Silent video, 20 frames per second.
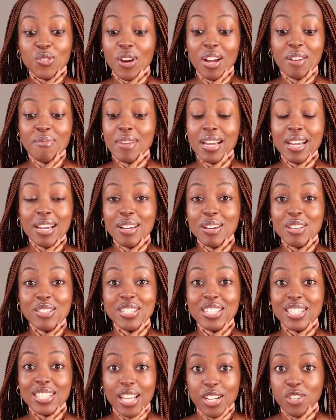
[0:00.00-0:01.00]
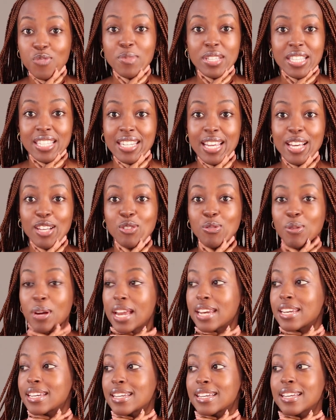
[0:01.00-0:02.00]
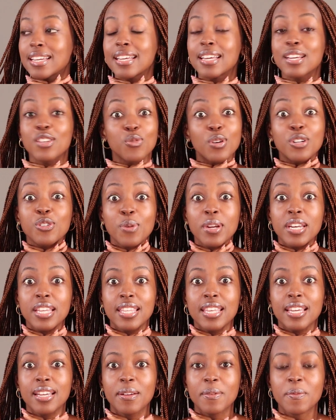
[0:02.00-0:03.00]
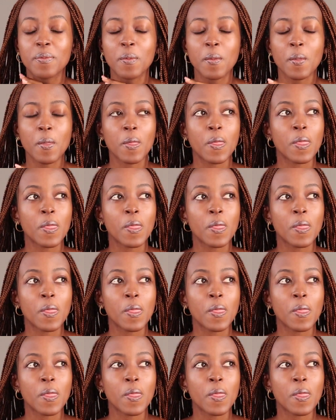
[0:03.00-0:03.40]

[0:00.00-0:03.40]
can make such mistakes, you can do anything.